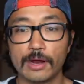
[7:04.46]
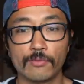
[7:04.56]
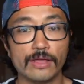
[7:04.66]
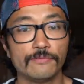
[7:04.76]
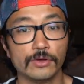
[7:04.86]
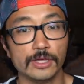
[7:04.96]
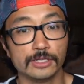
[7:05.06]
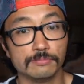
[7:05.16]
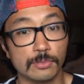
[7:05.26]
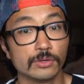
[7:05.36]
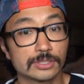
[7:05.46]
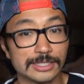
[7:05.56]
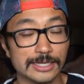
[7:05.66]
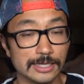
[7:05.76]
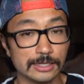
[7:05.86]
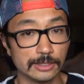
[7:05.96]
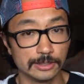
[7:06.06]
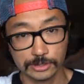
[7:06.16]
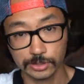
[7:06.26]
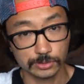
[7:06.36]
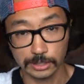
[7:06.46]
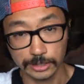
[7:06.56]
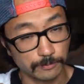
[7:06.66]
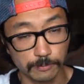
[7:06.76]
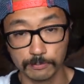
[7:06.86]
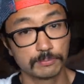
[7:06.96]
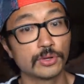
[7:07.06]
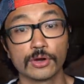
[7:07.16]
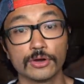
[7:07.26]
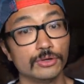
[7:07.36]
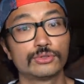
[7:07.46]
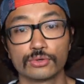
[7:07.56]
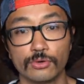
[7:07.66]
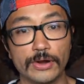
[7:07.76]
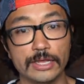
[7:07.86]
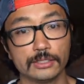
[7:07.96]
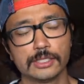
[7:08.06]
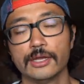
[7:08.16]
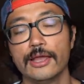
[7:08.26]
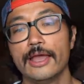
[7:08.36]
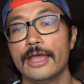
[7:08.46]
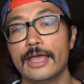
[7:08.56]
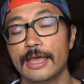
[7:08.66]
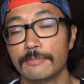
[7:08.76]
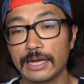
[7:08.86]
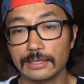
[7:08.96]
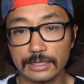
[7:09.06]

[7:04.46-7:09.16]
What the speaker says: my right foot is mostly in this like pure neutral range. And my